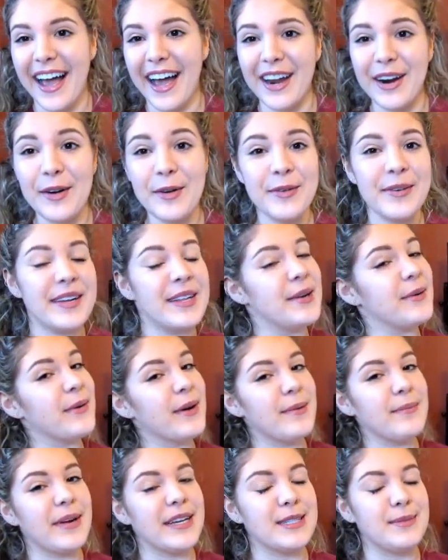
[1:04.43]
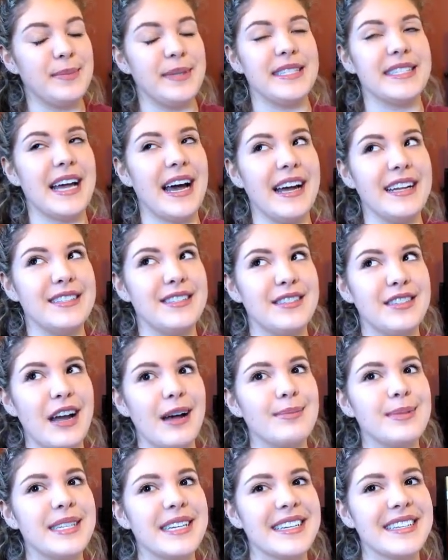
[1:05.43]
I don't really wear much besides
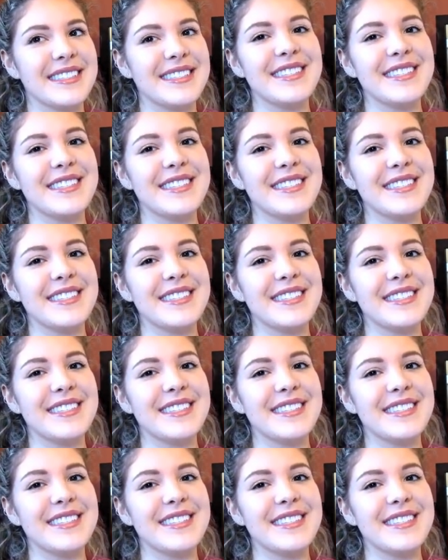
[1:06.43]
chapstick.